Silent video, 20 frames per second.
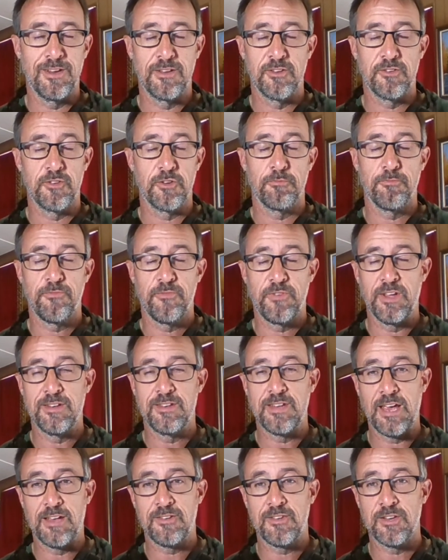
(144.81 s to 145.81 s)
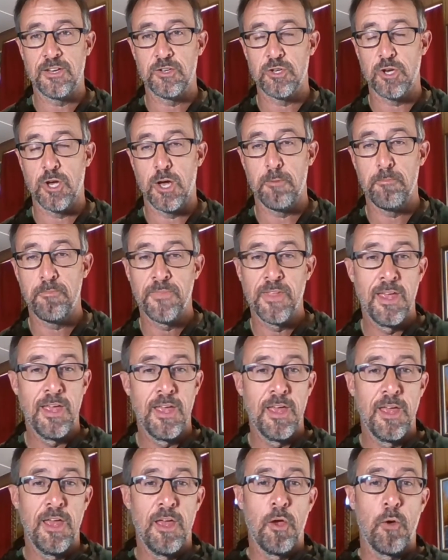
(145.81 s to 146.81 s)
He does a fantastic job.
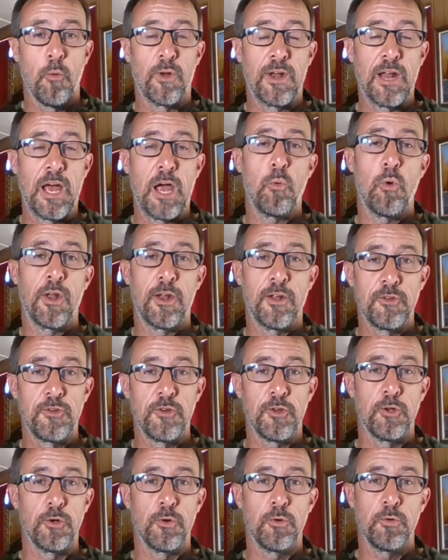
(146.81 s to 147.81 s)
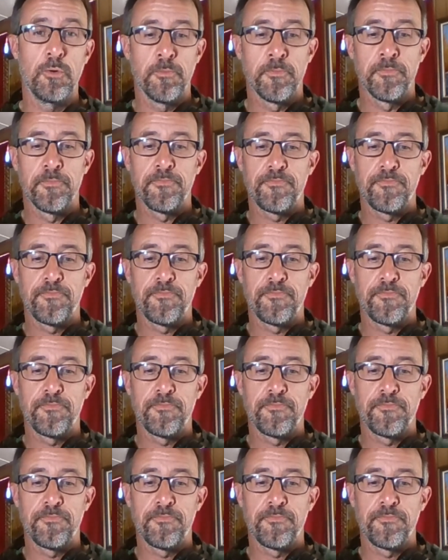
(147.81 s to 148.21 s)
What I want to do